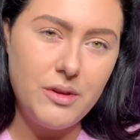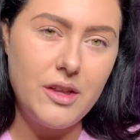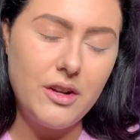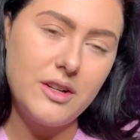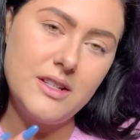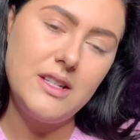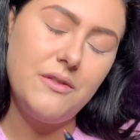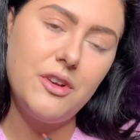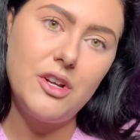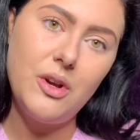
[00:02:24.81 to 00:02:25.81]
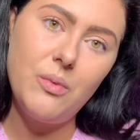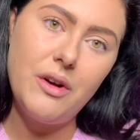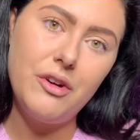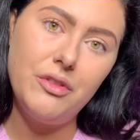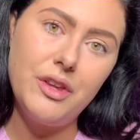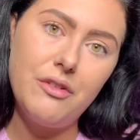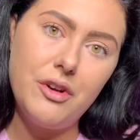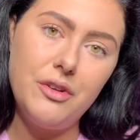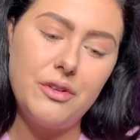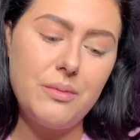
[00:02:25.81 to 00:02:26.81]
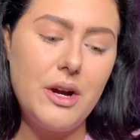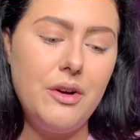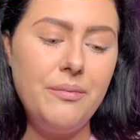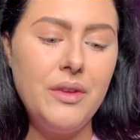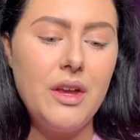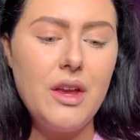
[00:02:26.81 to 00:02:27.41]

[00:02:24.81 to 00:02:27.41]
But then I'm going to see if you can wear it on their own as well.